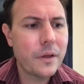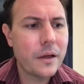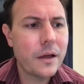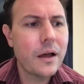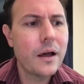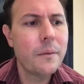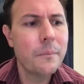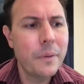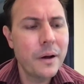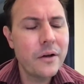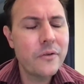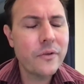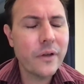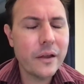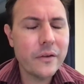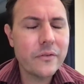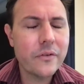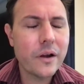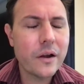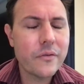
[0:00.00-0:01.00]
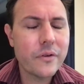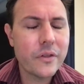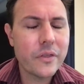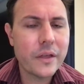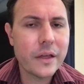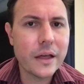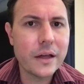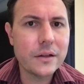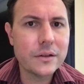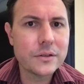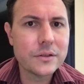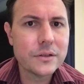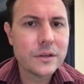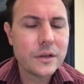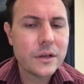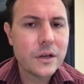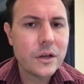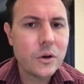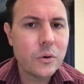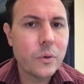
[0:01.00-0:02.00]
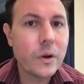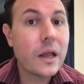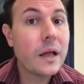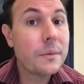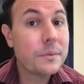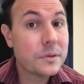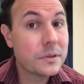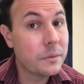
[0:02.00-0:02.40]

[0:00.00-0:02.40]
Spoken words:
above everything else, what helps